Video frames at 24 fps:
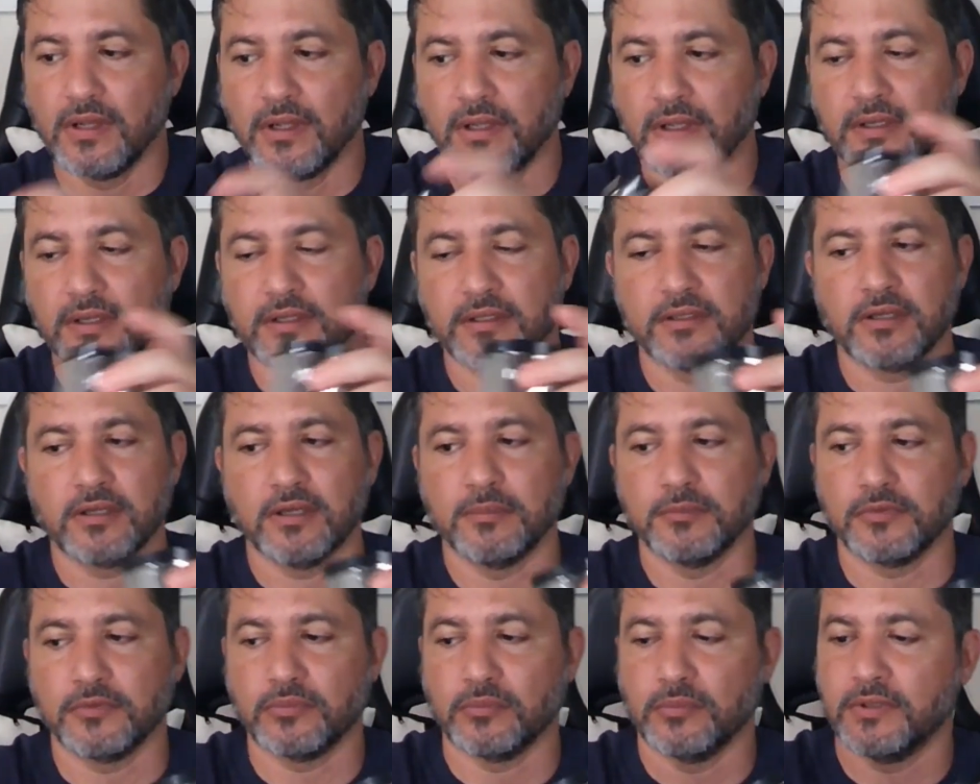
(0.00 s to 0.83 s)
it
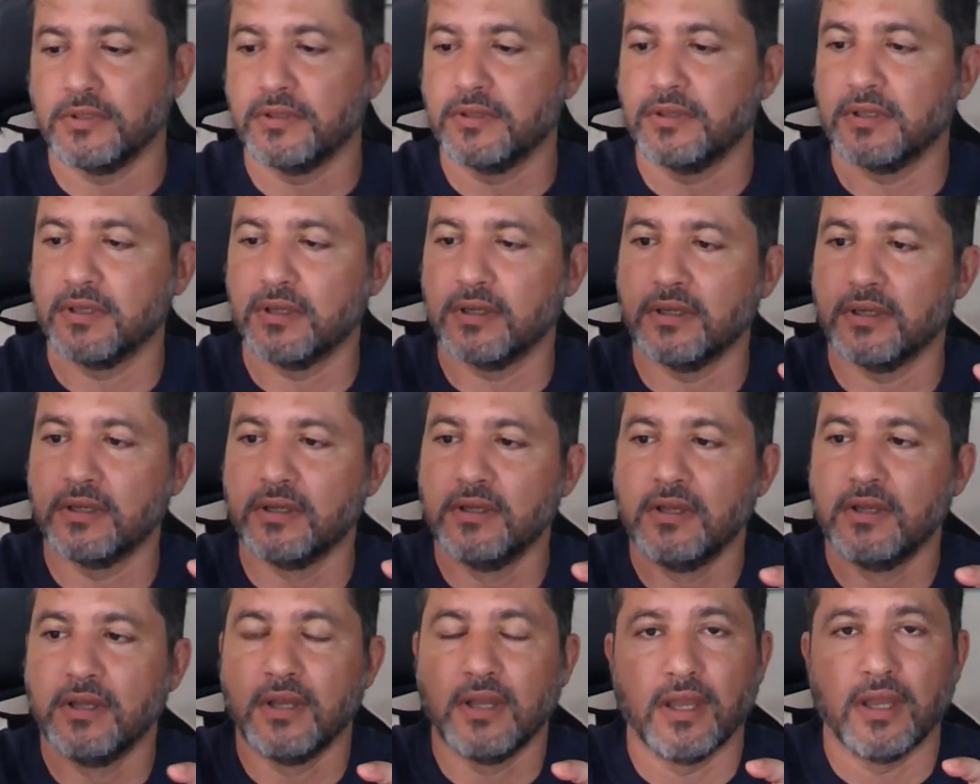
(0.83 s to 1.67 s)
comes with the
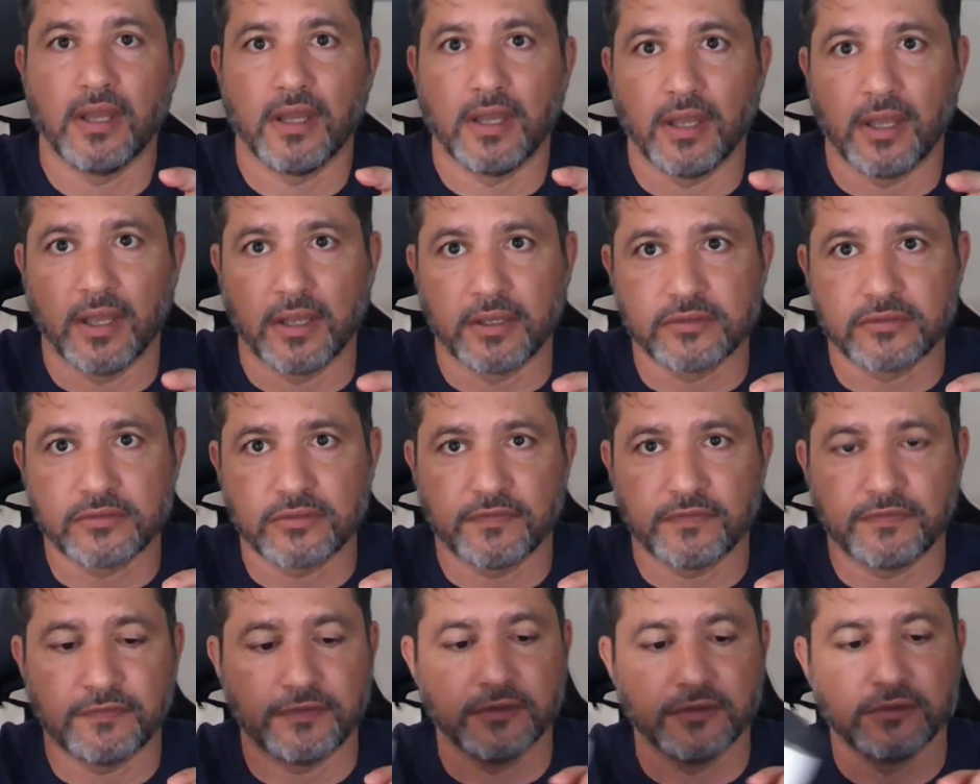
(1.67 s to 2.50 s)

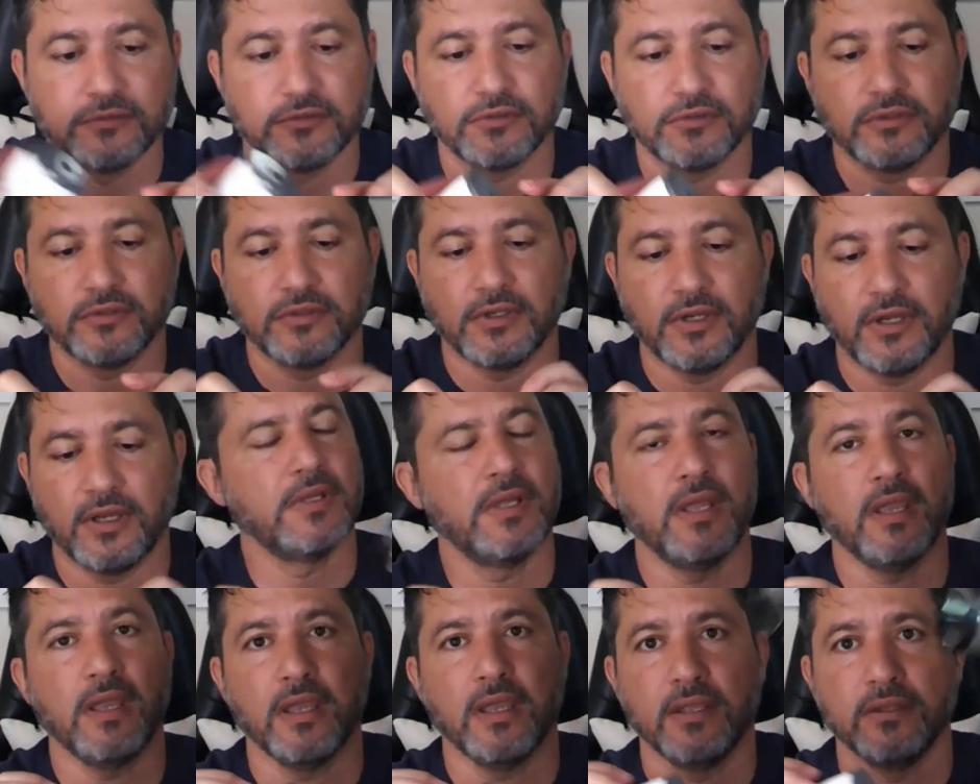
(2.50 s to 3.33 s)
extra filter
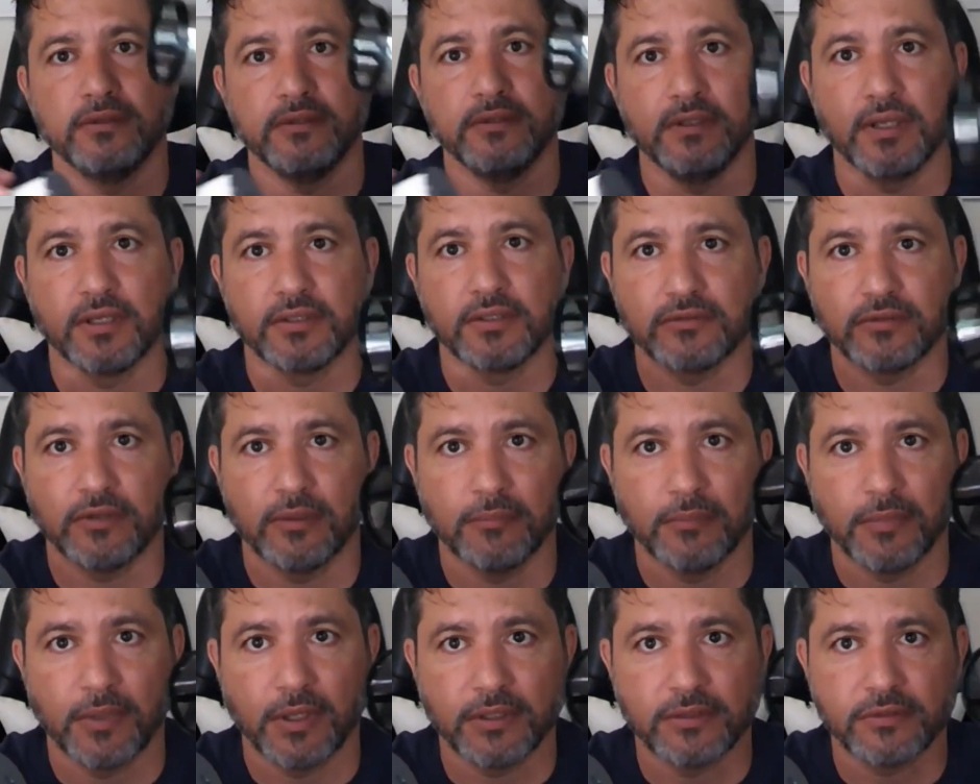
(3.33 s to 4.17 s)
and the extra
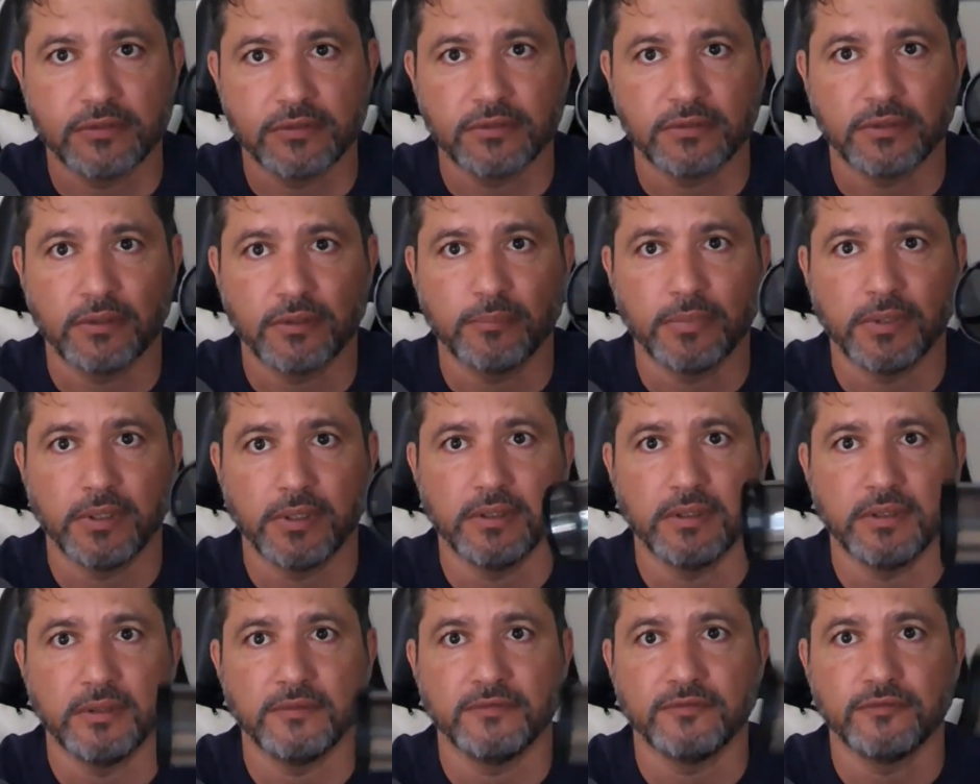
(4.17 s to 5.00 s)
mesh
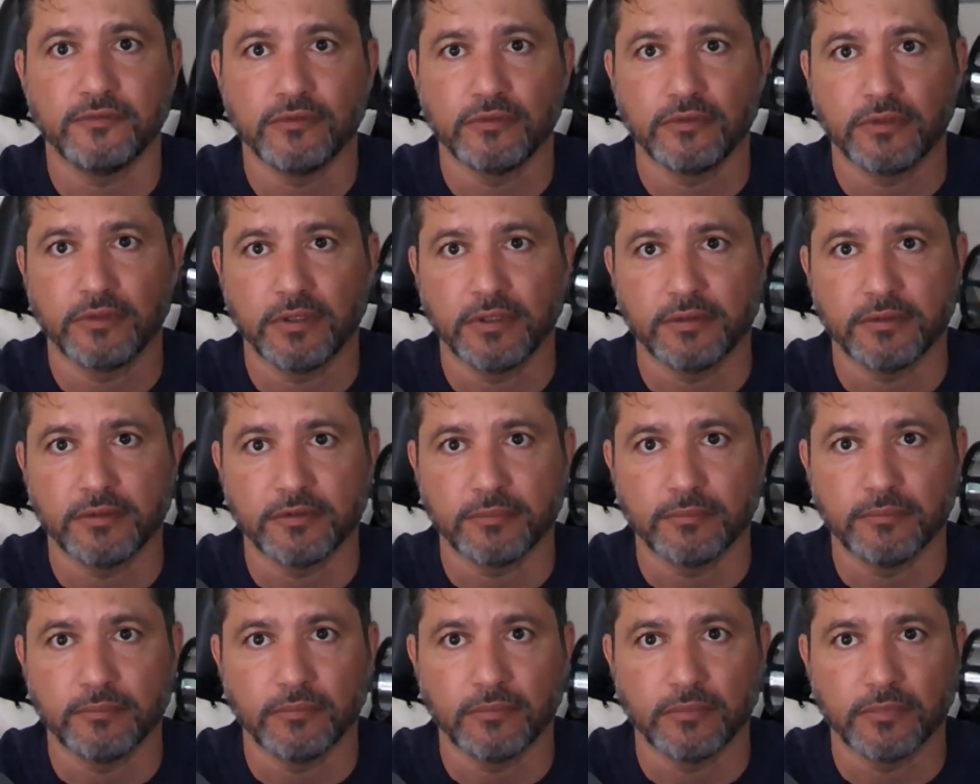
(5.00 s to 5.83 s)
for the
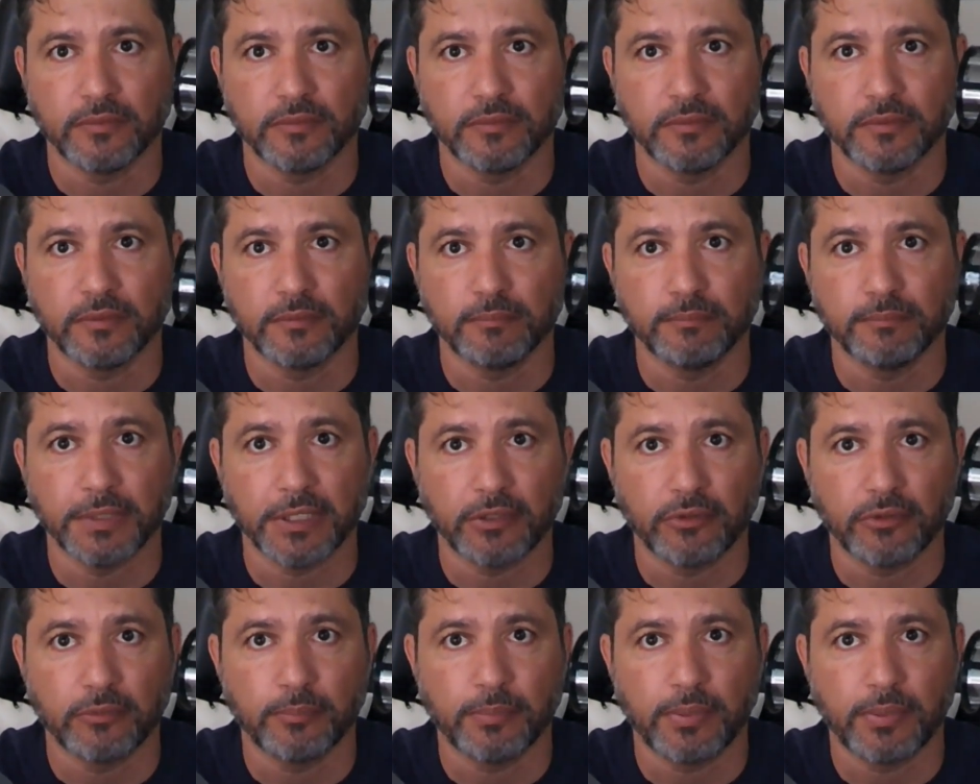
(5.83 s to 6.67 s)

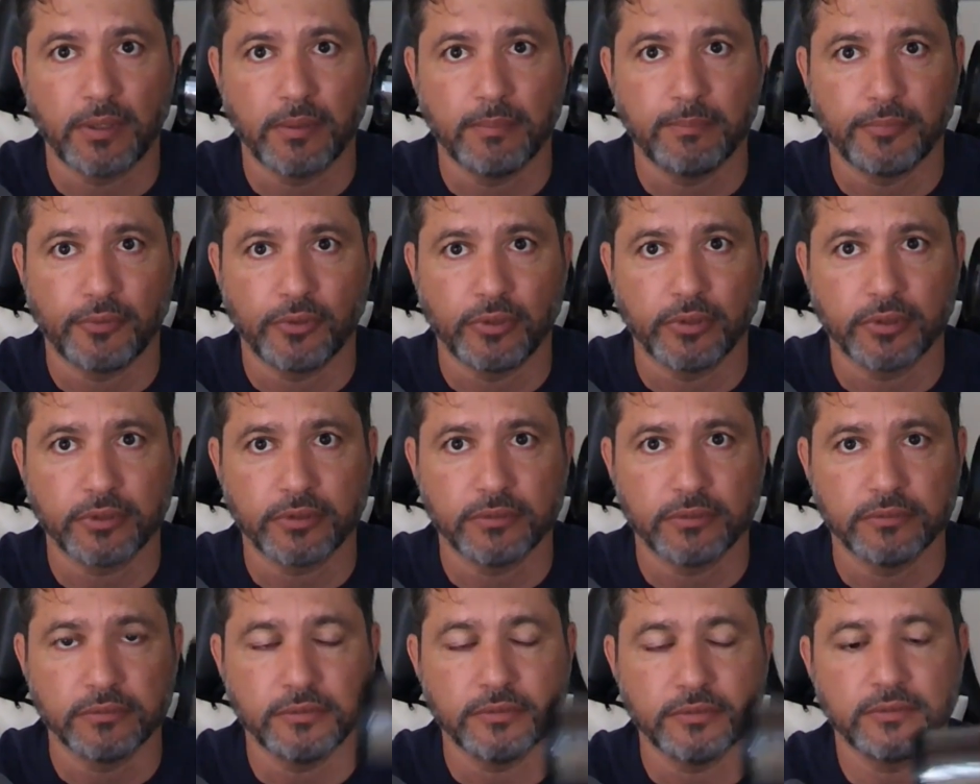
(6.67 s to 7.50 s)
bigger
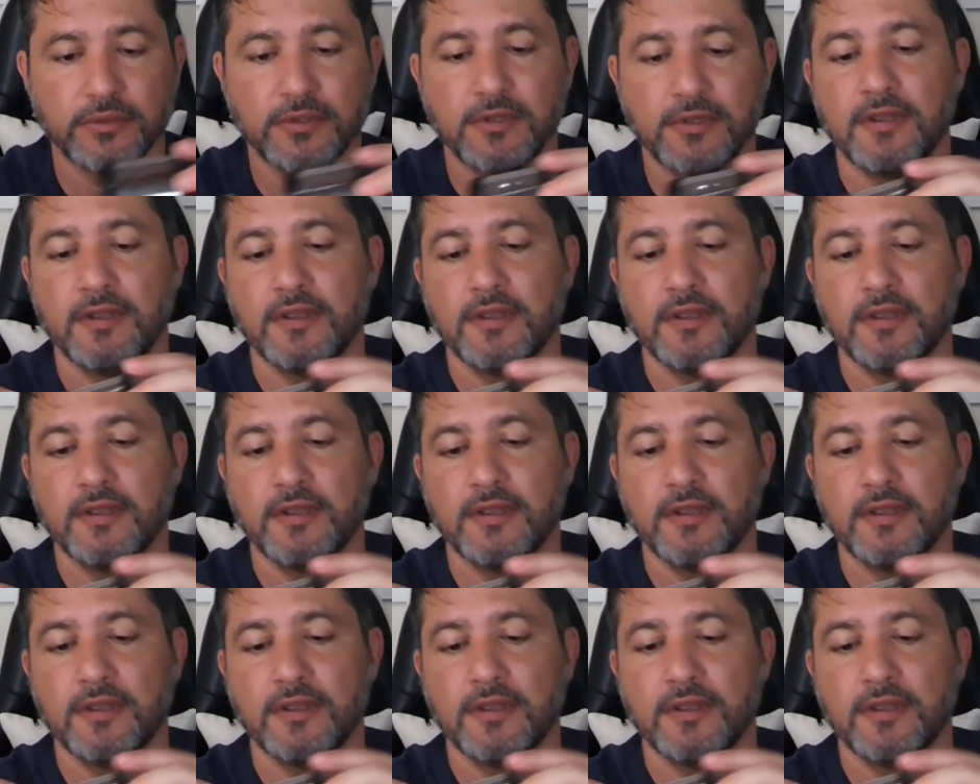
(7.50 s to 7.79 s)
particles,